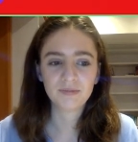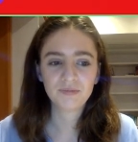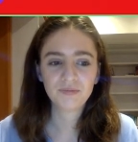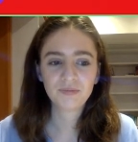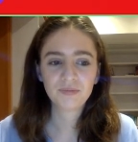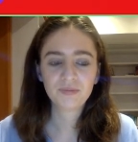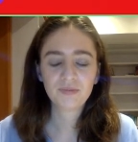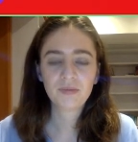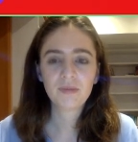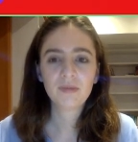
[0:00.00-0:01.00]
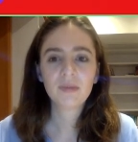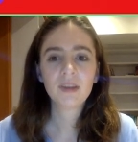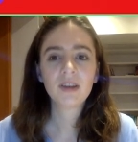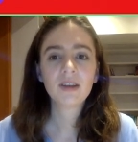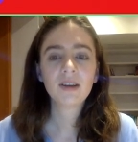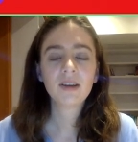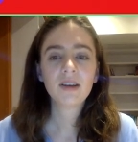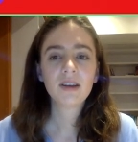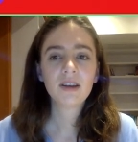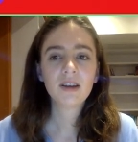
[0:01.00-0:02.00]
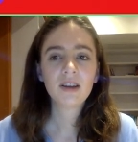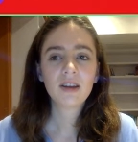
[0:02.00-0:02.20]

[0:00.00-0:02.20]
Nothing is said.